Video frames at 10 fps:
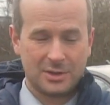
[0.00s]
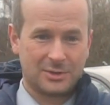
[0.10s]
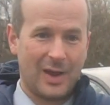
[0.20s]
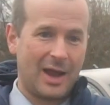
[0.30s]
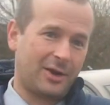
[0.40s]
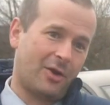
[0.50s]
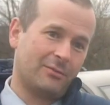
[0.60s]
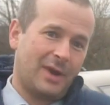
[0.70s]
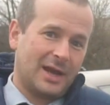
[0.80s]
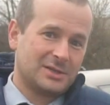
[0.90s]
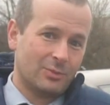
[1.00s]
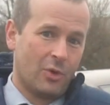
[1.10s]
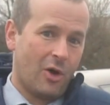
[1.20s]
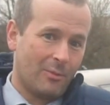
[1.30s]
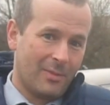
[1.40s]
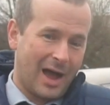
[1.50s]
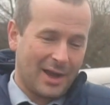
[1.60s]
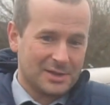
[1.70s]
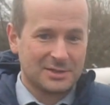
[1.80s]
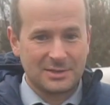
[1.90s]
So I got nice and warm, my
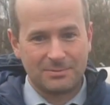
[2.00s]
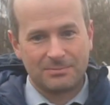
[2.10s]
hands,